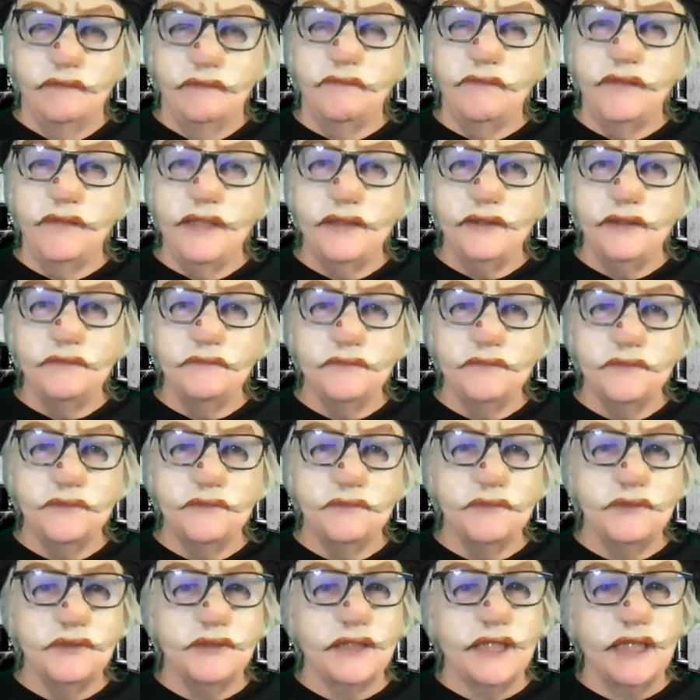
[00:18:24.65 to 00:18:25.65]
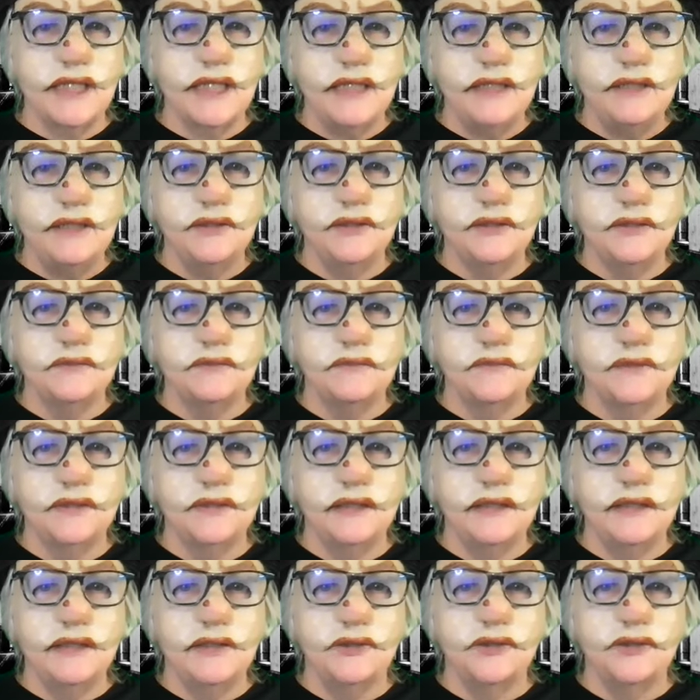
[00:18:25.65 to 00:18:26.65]
was resigned to
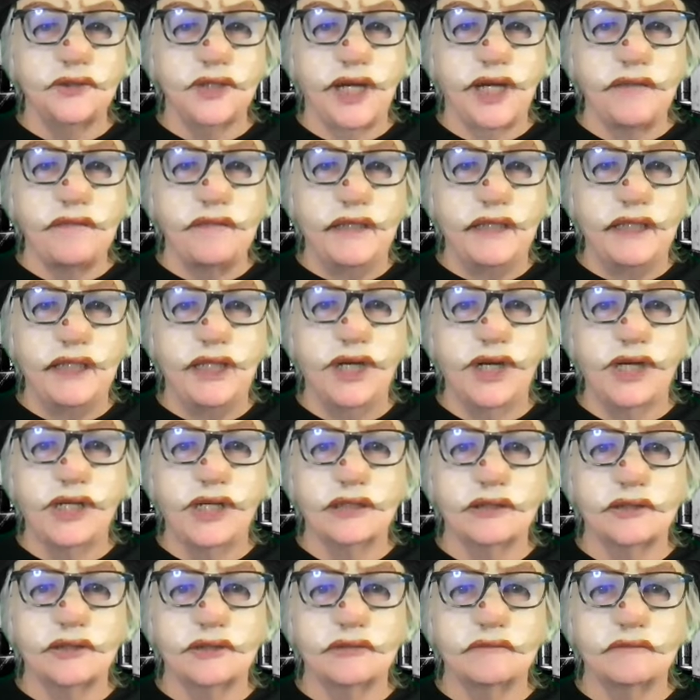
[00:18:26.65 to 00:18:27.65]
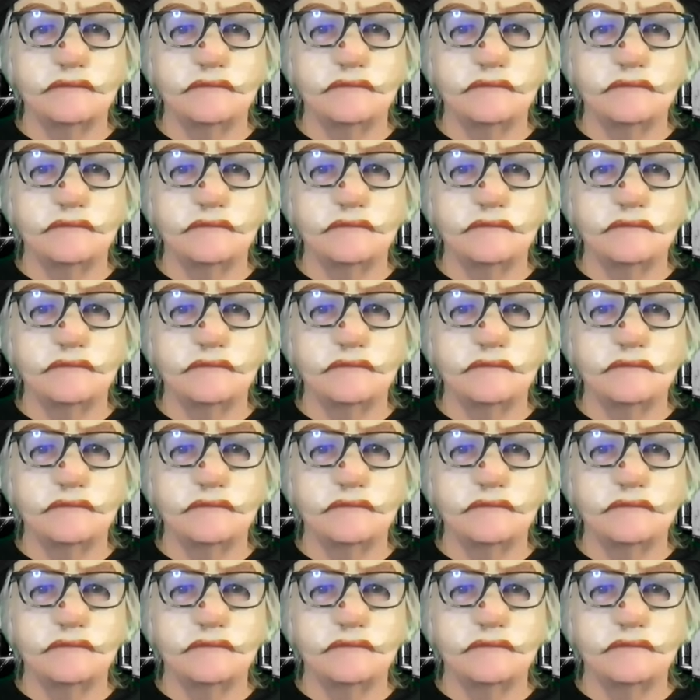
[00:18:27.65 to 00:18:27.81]
the shopping cart.